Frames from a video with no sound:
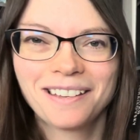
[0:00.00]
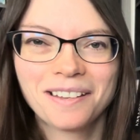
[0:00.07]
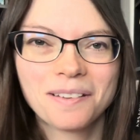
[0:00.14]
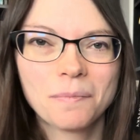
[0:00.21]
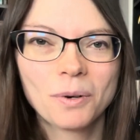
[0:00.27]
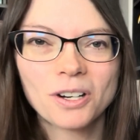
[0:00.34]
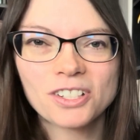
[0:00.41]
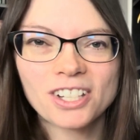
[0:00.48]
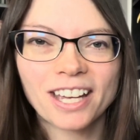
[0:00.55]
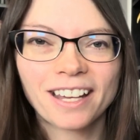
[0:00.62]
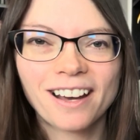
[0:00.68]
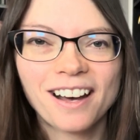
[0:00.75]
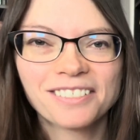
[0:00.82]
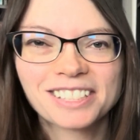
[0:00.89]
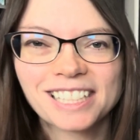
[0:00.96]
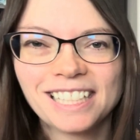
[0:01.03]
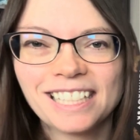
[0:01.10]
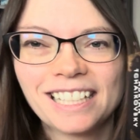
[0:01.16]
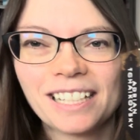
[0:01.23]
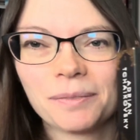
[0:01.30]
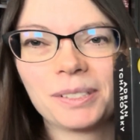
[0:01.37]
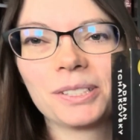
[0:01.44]
More
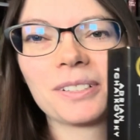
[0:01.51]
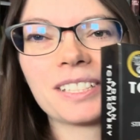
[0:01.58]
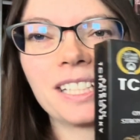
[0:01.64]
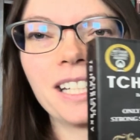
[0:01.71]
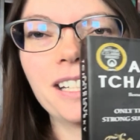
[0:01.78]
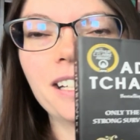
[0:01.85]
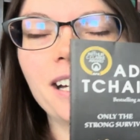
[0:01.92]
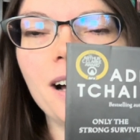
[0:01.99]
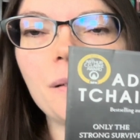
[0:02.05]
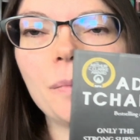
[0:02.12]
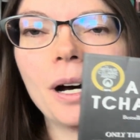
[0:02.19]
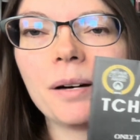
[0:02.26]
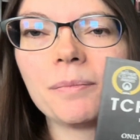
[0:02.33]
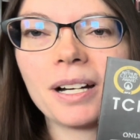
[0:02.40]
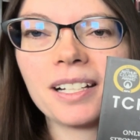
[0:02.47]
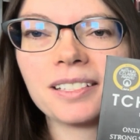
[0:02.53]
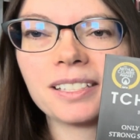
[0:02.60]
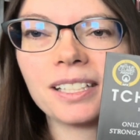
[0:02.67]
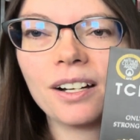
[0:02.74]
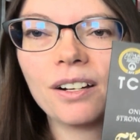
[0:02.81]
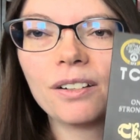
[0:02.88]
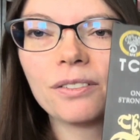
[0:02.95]
Tchaikovsky. I'm so excited. I bought
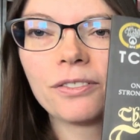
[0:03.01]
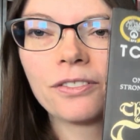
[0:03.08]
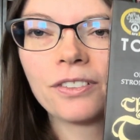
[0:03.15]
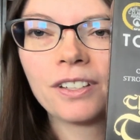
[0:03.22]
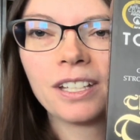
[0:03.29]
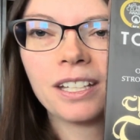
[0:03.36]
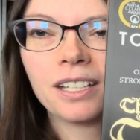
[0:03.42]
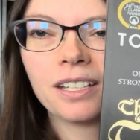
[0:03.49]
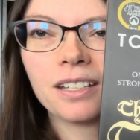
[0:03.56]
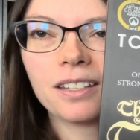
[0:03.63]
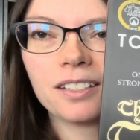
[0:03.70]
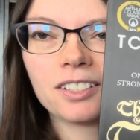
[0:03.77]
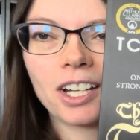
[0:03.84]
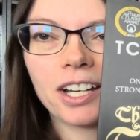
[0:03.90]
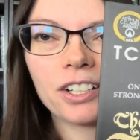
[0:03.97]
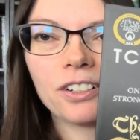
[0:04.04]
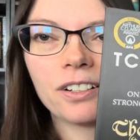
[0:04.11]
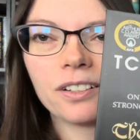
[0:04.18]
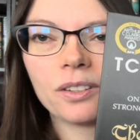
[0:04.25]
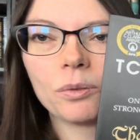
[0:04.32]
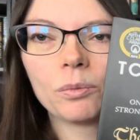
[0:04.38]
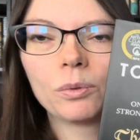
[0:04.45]
myself The Tiger
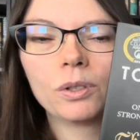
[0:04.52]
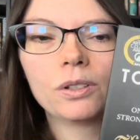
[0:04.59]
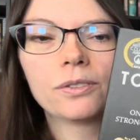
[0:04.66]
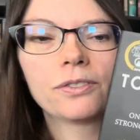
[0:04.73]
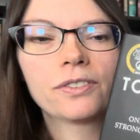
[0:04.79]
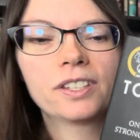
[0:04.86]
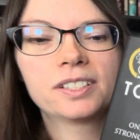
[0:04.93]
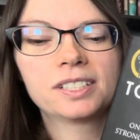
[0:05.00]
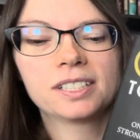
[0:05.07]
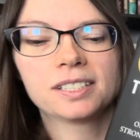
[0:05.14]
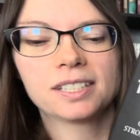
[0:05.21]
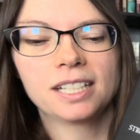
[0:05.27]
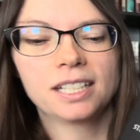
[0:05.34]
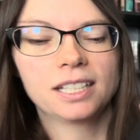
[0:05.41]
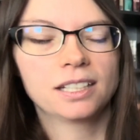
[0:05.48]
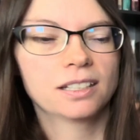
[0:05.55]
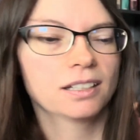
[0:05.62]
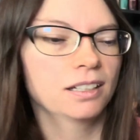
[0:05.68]
and the Wolf. This is the